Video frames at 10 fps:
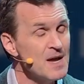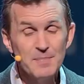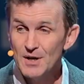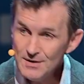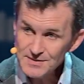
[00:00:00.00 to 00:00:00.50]

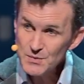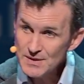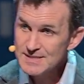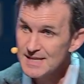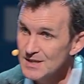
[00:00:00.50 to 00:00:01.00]
But I also want
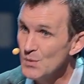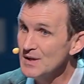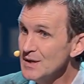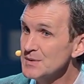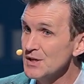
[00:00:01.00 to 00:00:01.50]
to say that when
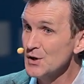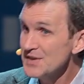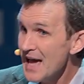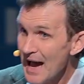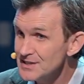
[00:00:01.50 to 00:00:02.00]
he was on earth,
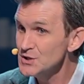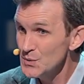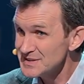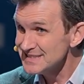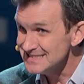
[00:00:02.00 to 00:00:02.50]
he actually
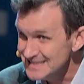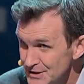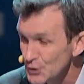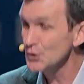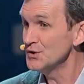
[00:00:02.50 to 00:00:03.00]
was a
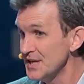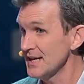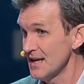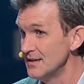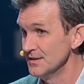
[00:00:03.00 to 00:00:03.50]
literal
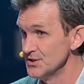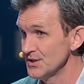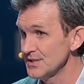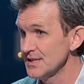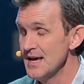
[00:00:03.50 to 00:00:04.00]

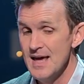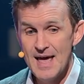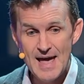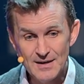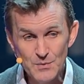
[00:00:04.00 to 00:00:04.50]
technologist.
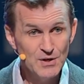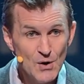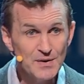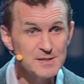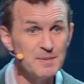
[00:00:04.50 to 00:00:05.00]
And we
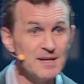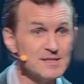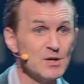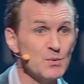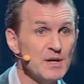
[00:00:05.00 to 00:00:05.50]
know this because
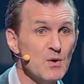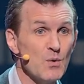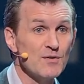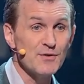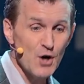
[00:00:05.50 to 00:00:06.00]
the Greek
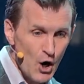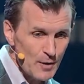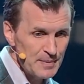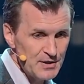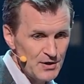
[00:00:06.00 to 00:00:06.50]
word for
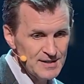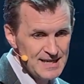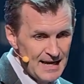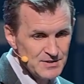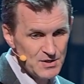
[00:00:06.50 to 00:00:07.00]
carpenter is
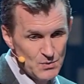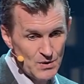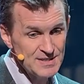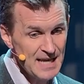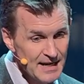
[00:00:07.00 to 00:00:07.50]
actually the
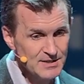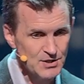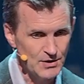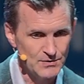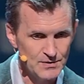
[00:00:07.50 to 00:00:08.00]
word
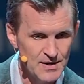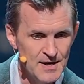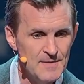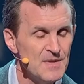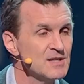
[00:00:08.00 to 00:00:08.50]
tektone.
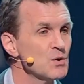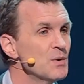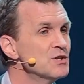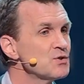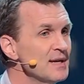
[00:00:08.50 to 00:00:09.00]
So
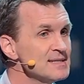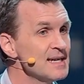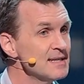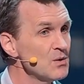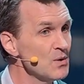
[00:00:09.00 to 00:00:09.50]
we
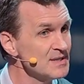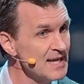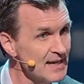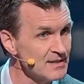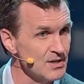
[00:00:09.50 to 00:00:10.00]
translate the word
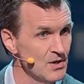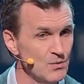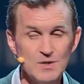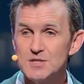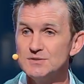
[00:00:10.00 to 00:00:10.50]

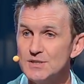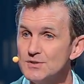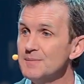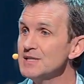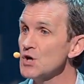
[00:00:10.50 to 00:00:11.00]
tektone, which
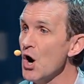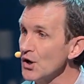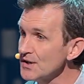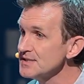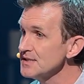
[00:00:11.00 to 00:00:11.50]
literally means
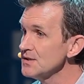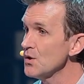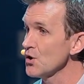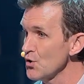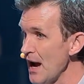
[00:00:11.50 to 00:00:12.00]
artisan
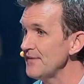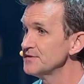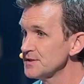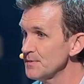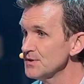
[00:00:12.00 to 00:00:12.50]
or
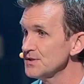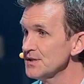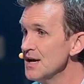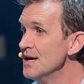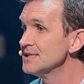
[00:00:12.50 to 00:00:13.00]

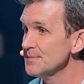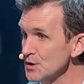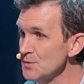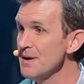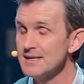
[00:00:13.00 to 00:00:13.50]
craftsperson, someone
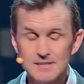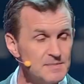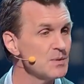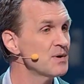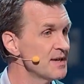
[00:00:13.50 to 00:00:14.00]
who makes
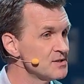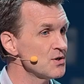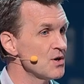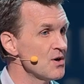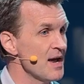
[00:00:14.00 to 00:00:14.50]
something with his
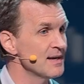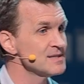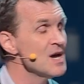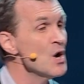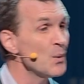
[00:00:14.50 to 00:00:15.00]
or her
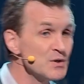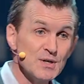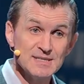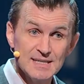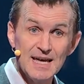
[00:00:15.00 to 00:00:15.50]
hands. We
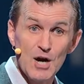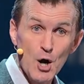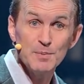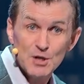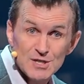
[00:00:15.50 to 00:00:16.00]
translate that
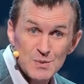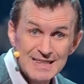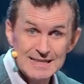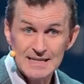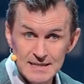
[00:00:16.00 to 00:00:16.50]
carpenter because we
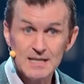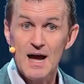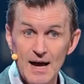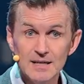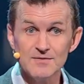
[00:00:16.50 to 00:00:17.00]
think that the
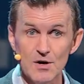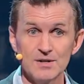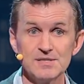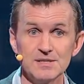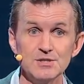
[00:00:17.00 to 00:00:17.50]
kind of
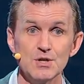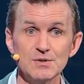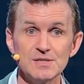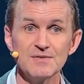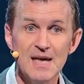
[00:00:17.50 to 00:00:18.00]
artisan that
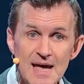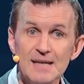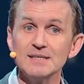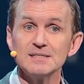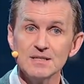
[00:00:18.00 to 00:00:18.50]
Joseph and
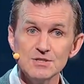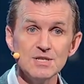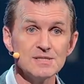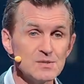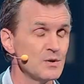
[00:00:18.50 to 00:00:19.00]
his son
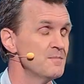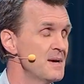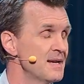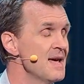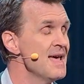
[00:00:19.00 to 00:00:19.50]
Jesus would have
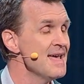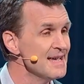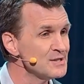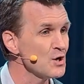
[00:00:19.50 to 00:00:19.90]
been is a